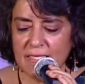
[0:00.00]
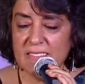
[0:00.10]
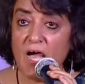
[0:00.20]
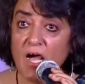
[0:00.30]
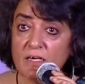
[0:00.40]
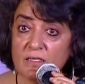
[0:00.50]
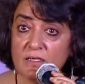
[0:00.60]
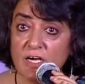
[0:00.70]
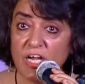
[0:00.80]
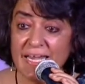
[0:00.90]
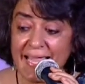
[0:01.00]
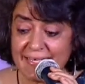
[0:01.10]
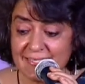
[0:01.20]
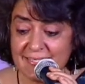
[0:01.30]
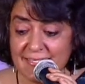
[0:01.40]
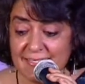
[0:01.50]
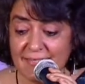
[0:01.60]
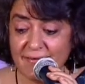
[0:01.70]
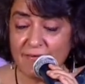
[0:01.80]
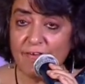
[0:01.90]
Dark night,
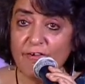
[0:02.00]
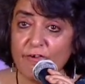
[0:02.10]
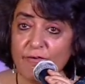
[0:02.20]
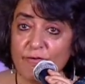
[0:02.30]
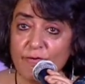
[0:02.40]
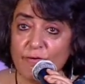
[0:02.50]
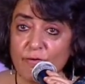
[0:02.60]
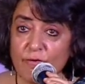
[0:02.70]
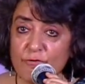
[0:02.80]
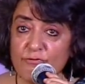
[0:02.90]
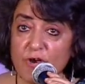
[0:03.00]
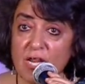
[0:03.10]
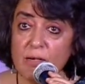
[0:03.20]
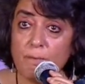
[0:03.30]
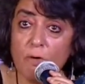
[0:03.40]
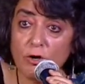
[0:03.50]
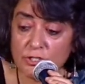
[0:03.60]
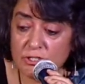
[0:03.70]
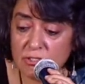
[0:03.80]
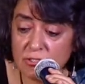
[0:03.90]
frail
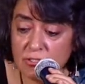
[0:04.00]
pot,